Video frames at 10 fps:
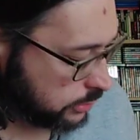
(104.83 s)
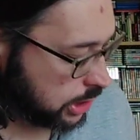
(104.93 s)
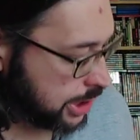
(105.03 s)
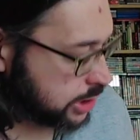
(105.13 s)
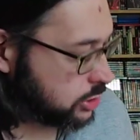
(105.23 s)

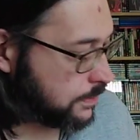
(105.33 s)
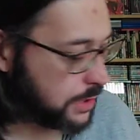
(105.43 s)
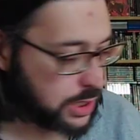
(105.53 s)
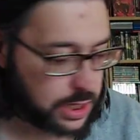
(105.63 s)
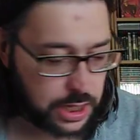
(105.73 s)
Next up,
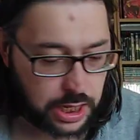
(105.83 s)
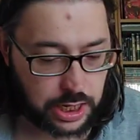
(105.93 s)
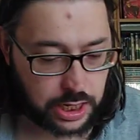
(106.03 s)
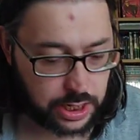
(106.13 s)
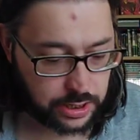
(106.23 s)

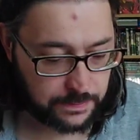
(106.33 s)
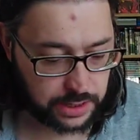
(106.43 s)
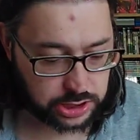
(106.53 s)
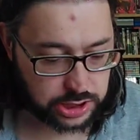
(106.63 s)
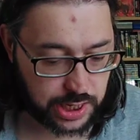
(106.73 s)
I
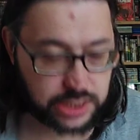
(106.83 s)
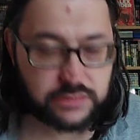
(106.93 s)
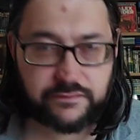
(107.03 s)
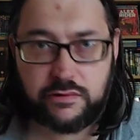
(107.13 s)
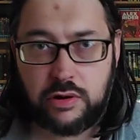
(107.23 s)
managed to get
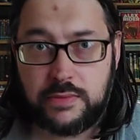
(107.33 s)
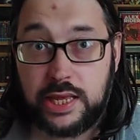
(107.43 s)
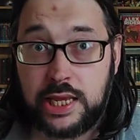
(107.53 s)
from